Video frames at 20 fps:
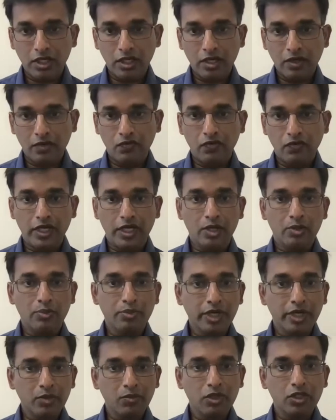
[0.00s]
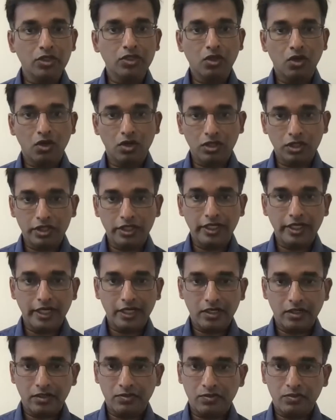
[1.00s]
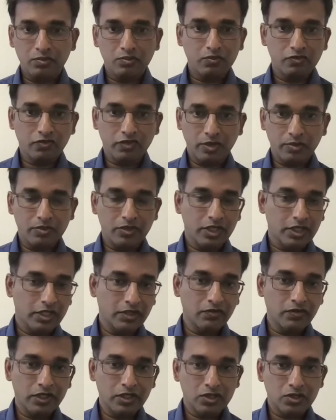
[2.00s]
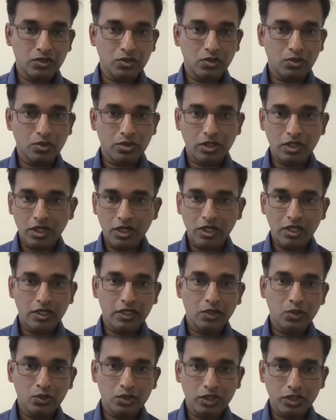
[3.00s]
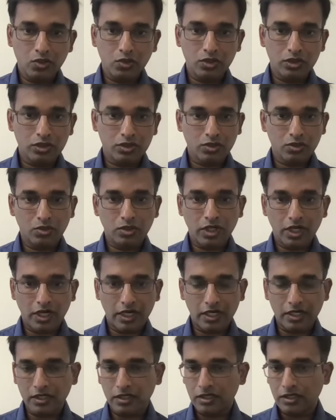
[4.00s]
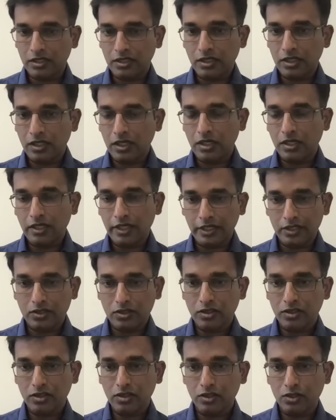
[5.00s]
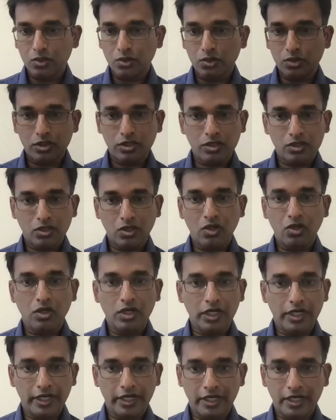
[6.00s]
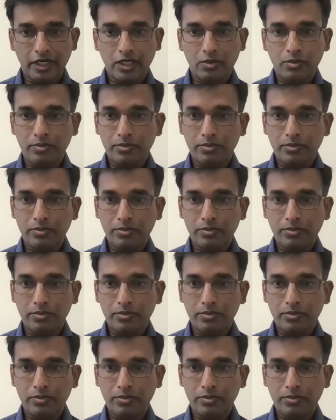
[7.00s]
where pretty much all the data from the event store, NoSQL store, and the external sources all ended up.